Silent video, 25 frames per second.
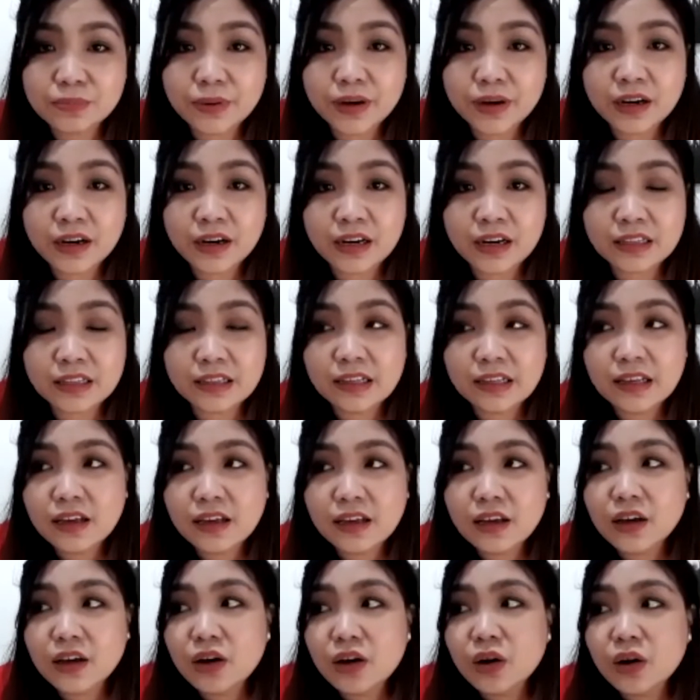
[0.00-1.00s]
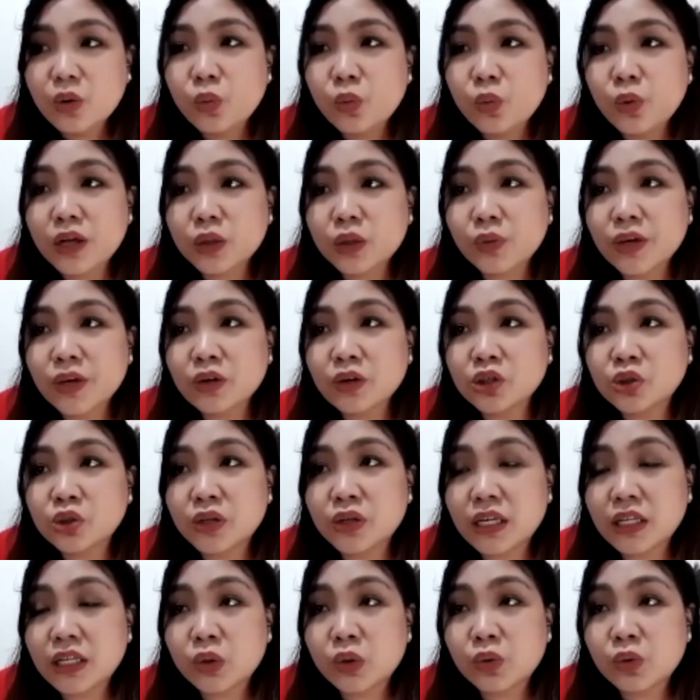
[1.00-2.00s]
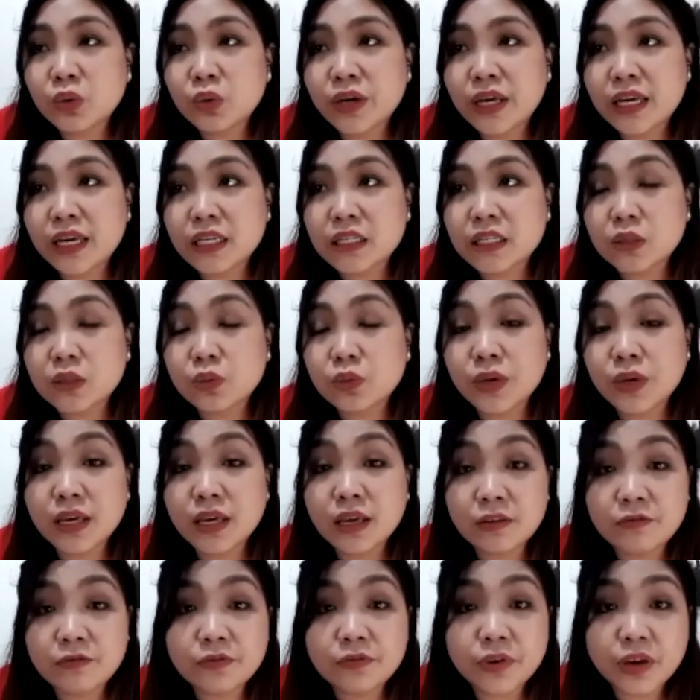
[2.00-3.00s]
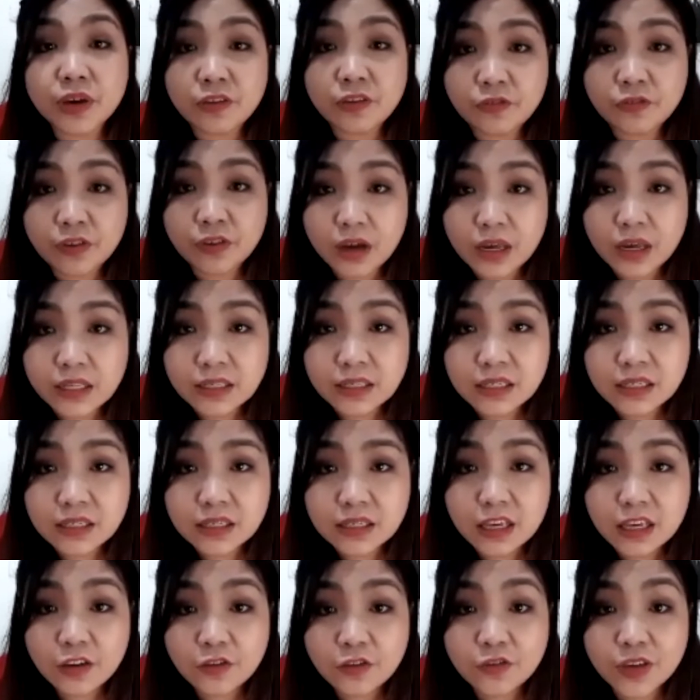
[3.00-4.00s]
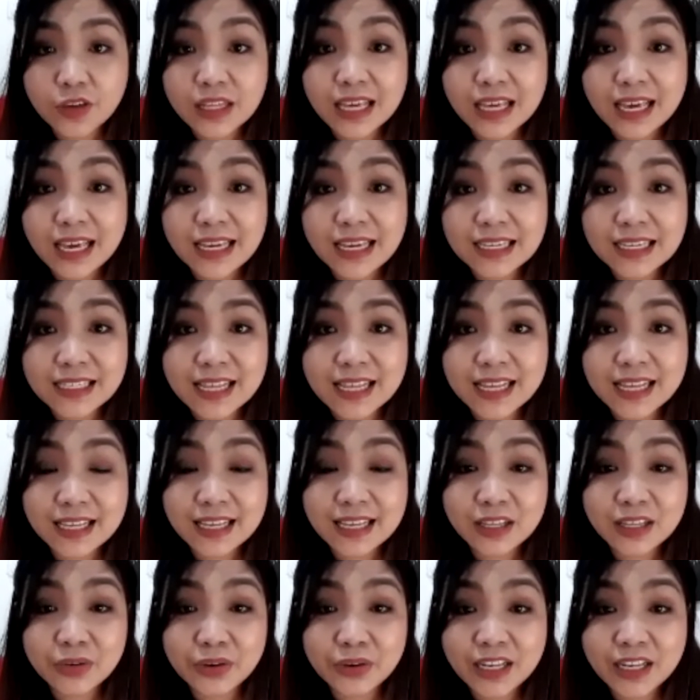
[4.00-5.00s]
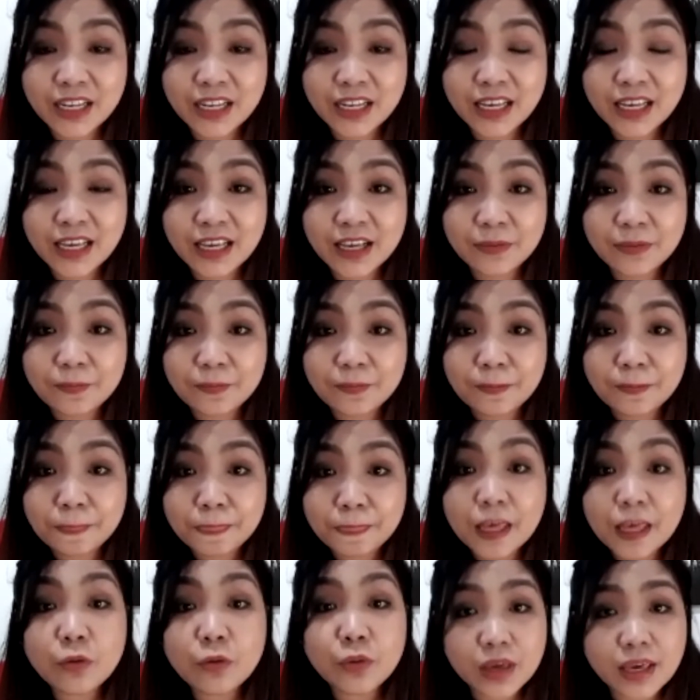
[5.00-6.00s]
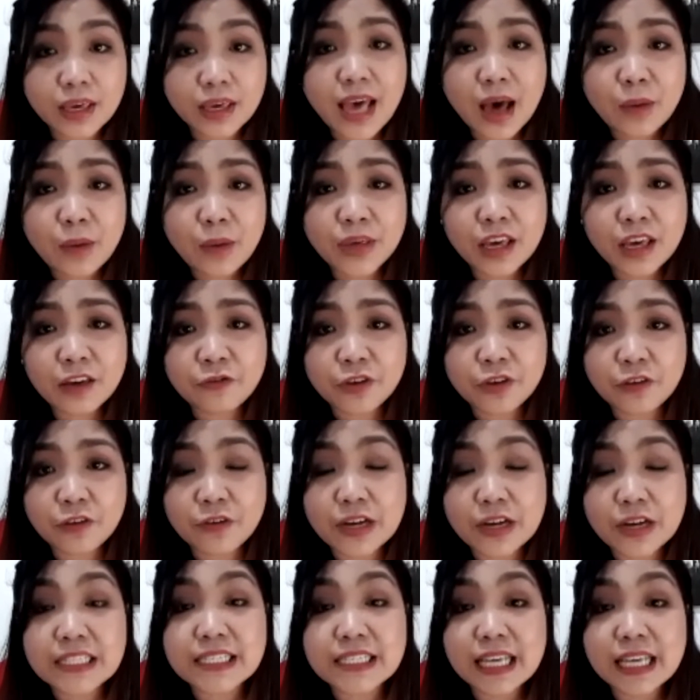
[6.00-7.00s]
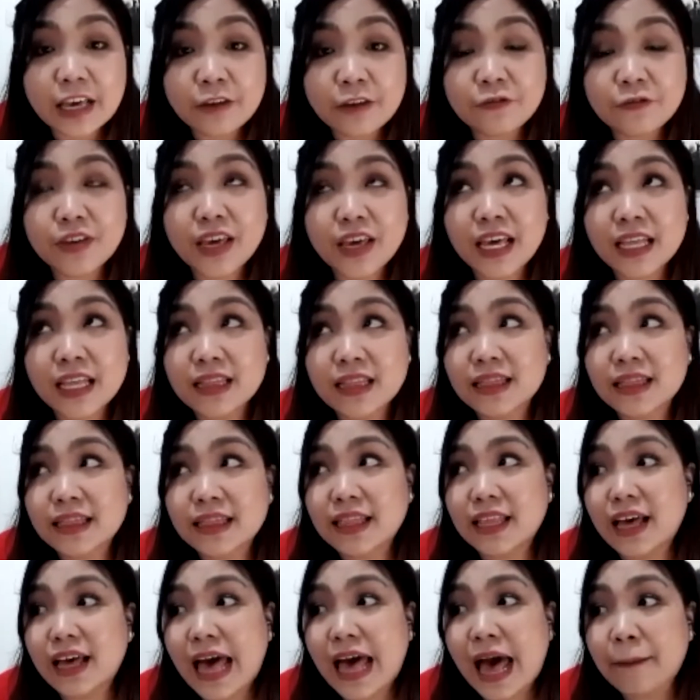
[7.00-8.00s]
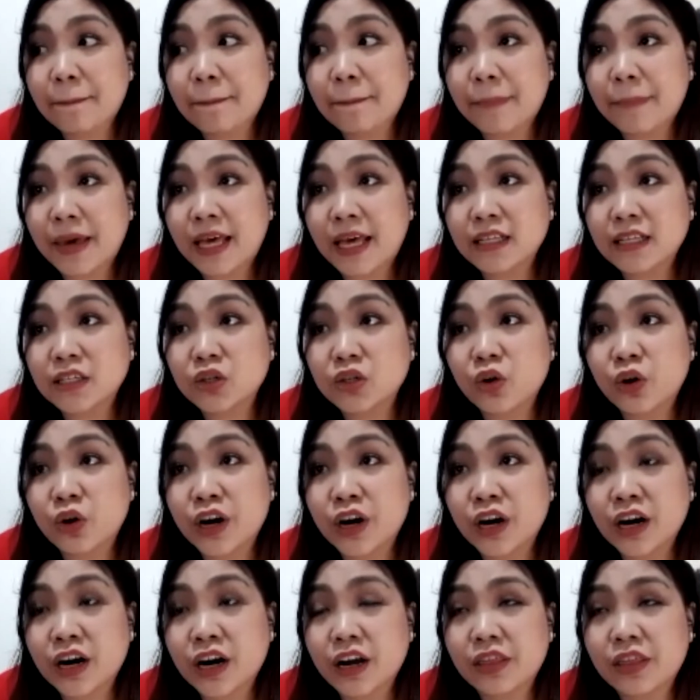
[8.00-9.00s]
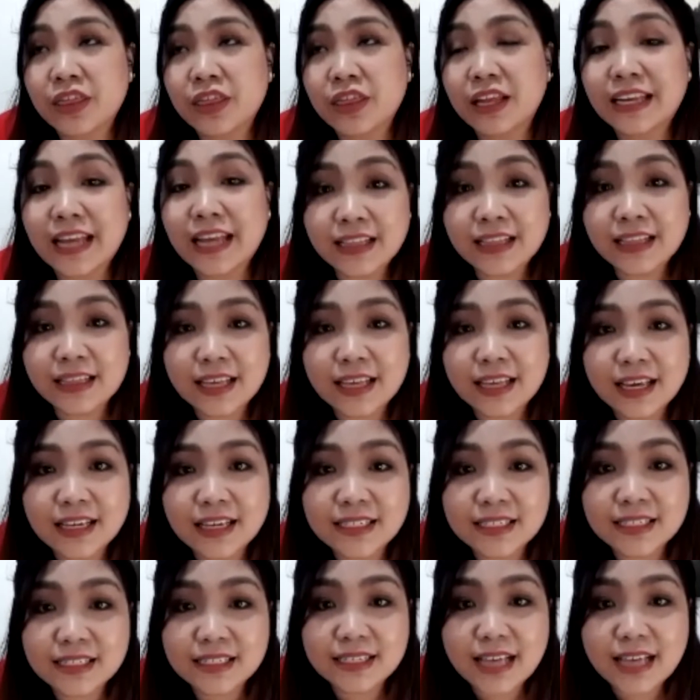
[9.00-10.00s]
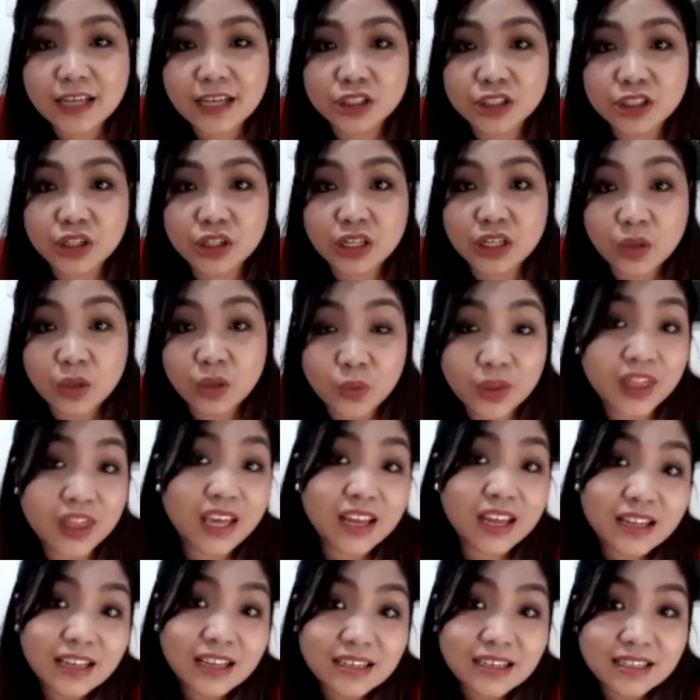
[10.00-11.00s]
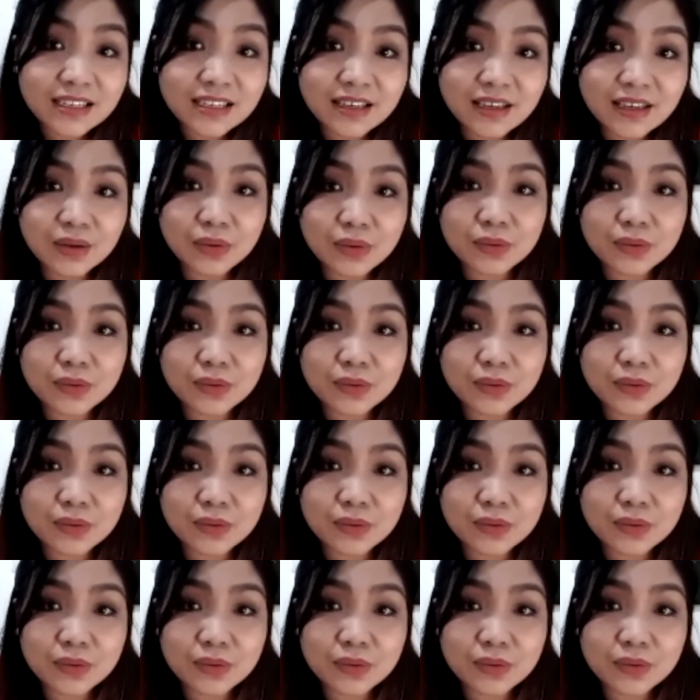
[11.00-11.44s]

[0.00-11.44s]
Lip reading: But what we usually do is we give refunds if in case that it really... we give refunds if it happens or the date is actually within ECQ.